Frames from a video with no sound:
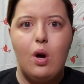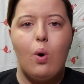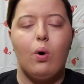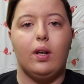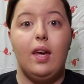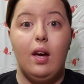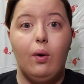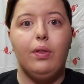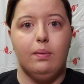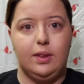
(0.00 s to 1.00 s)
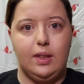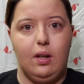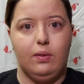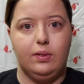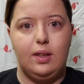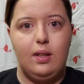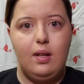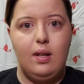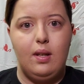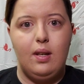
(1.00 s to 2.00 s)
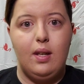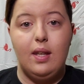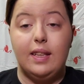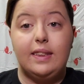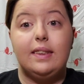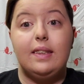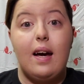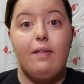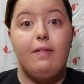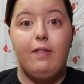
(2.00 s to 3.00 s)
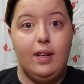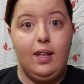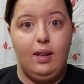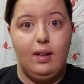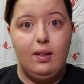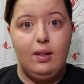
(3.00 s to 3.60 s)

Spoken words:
or killed themselves. This is not funny.